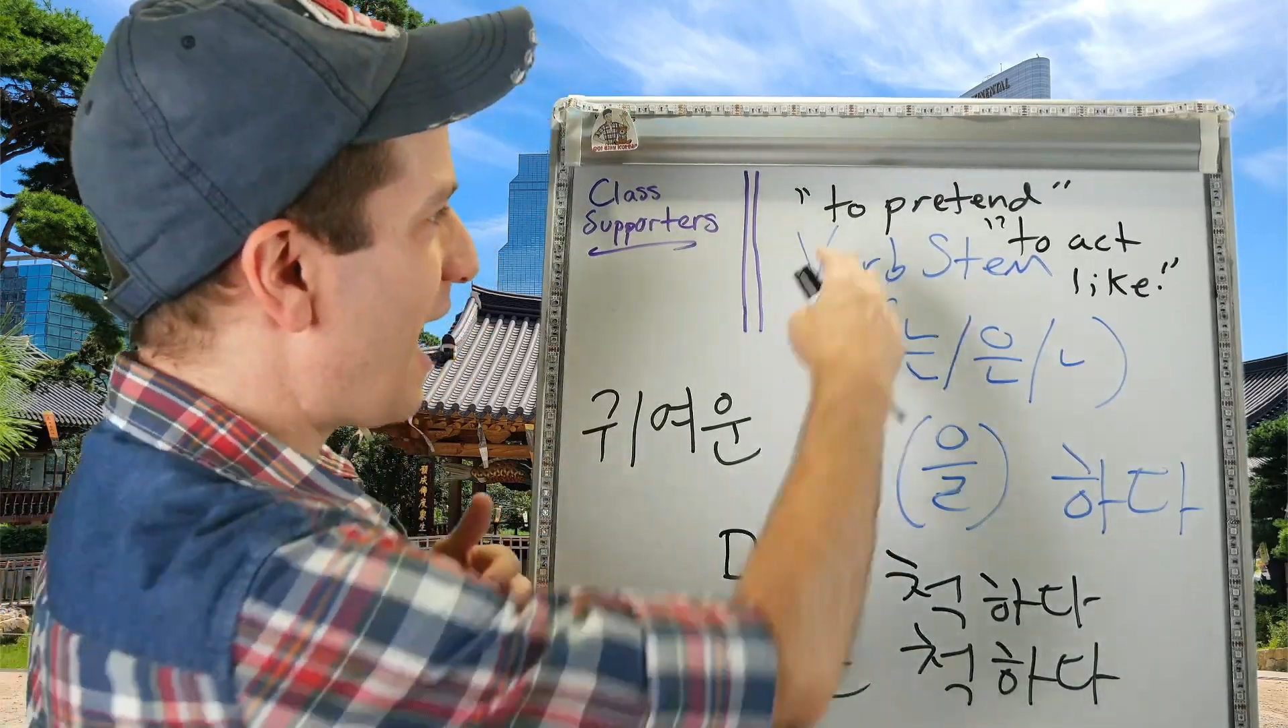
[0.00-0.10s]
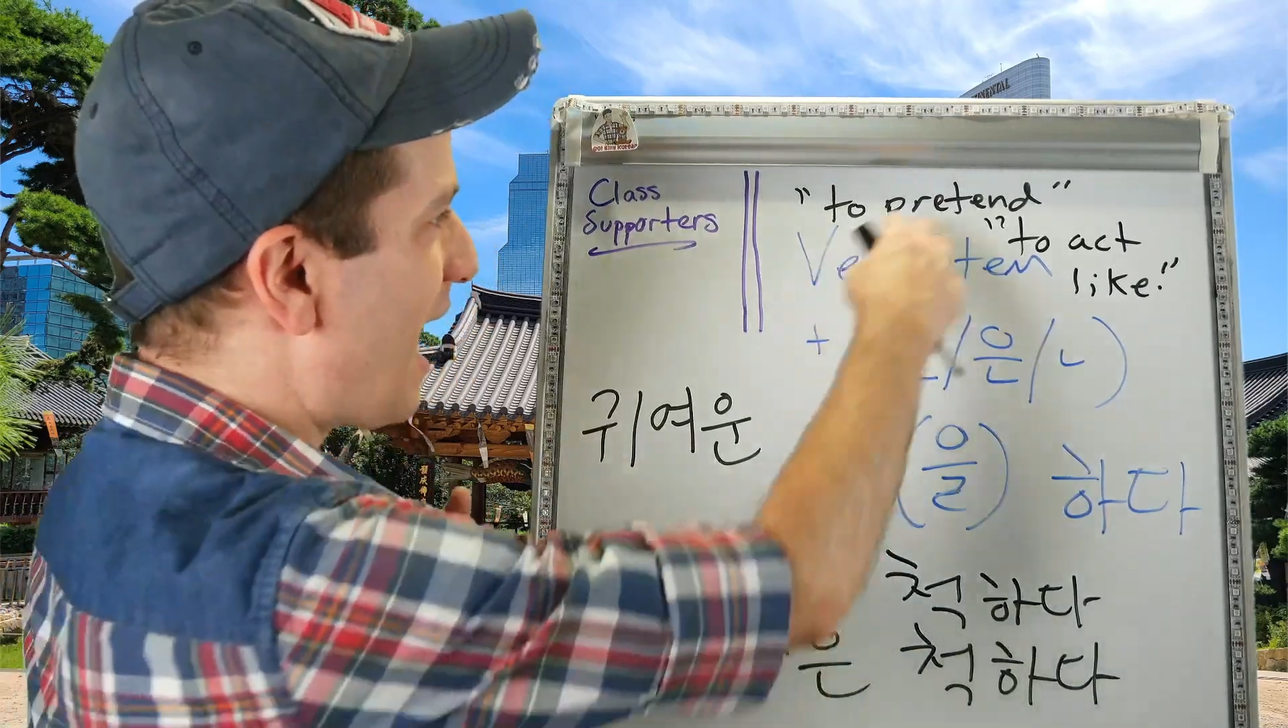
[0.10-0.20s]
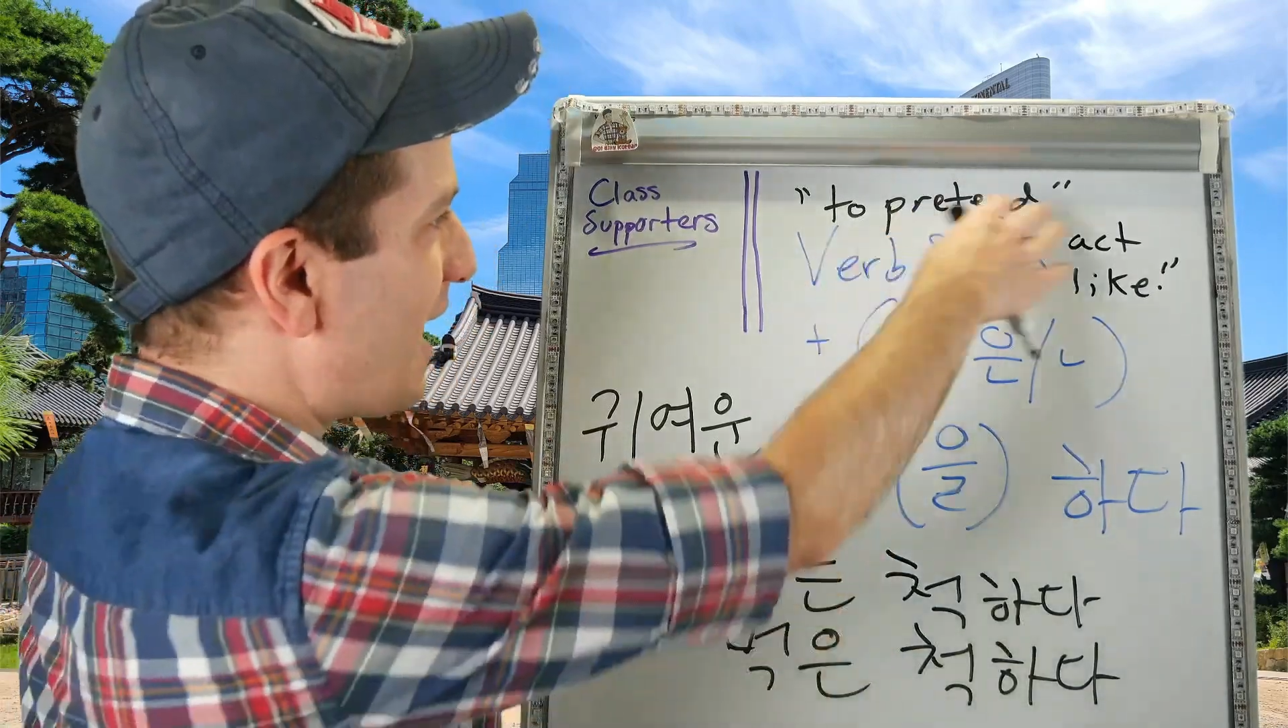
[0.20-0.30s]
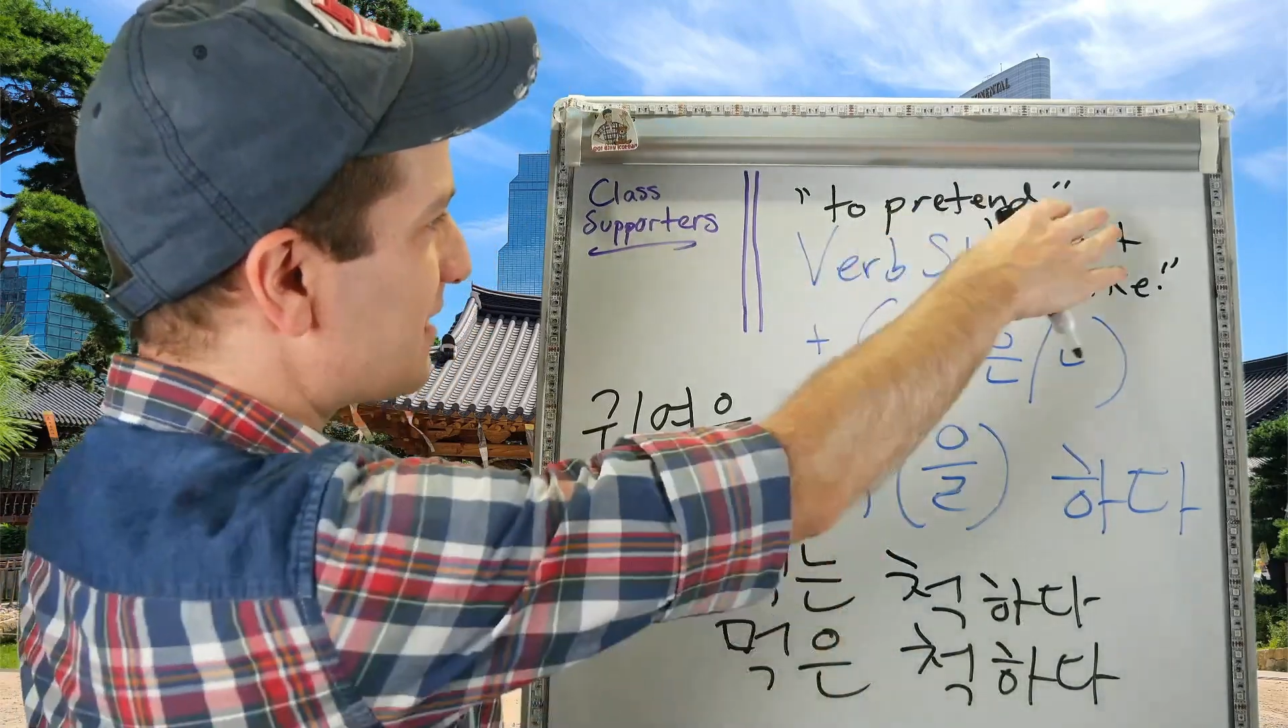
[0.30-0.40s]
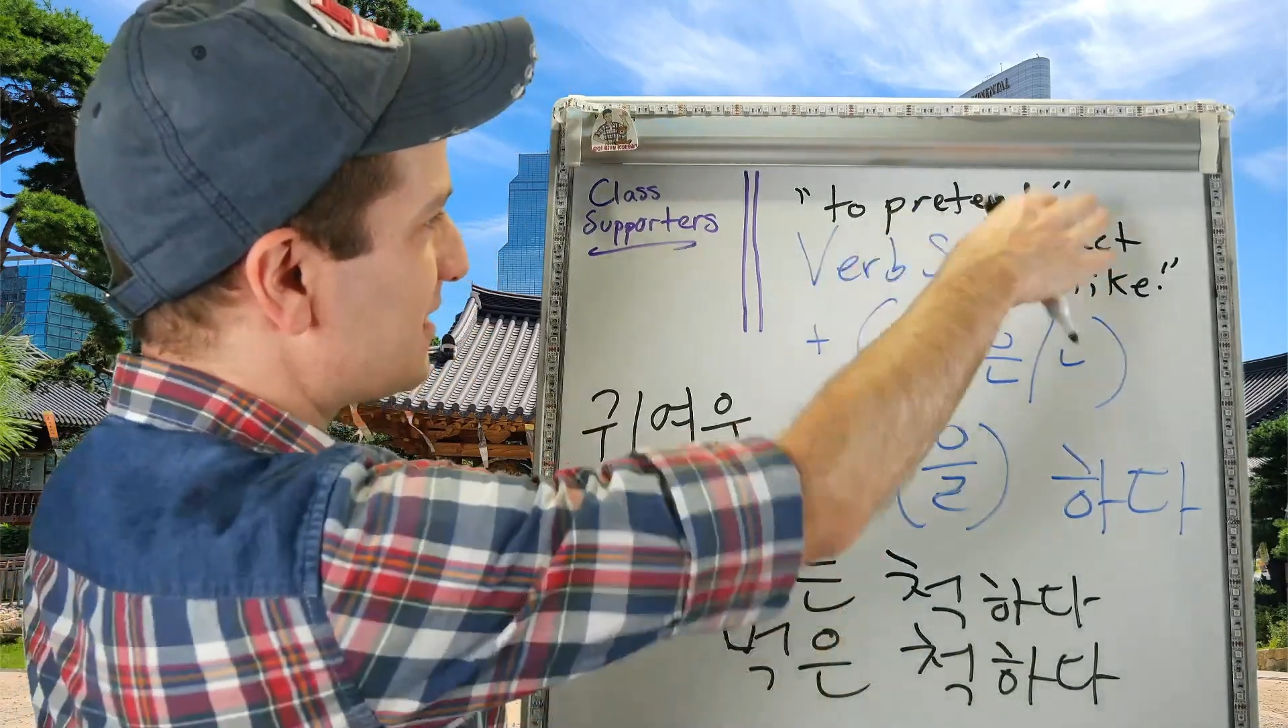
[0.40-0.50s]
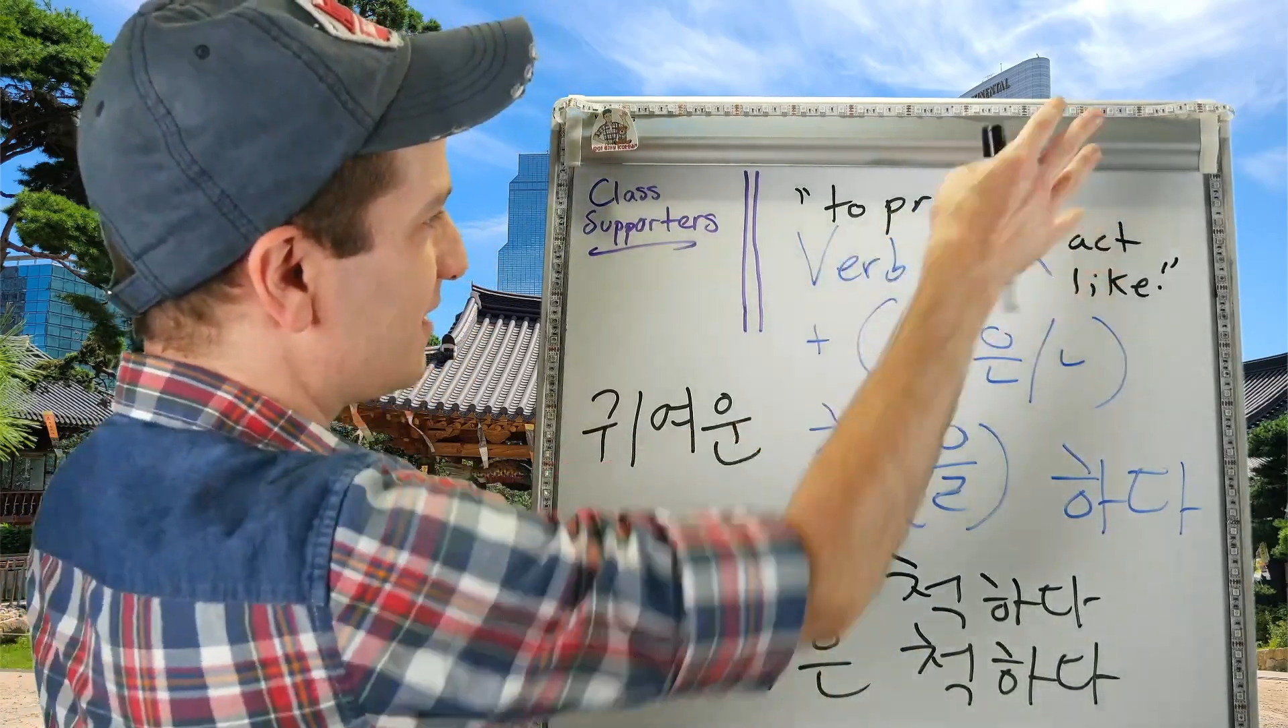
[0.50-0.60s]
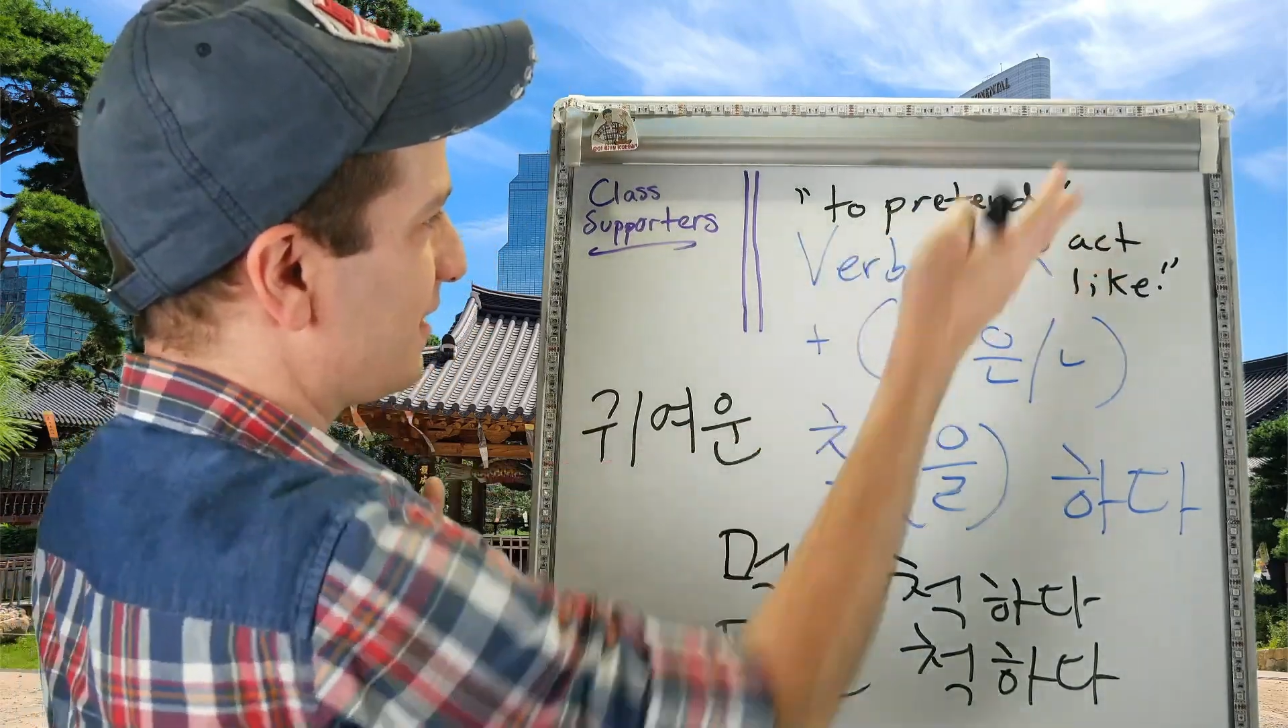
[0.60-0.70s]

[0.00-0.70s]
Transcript: act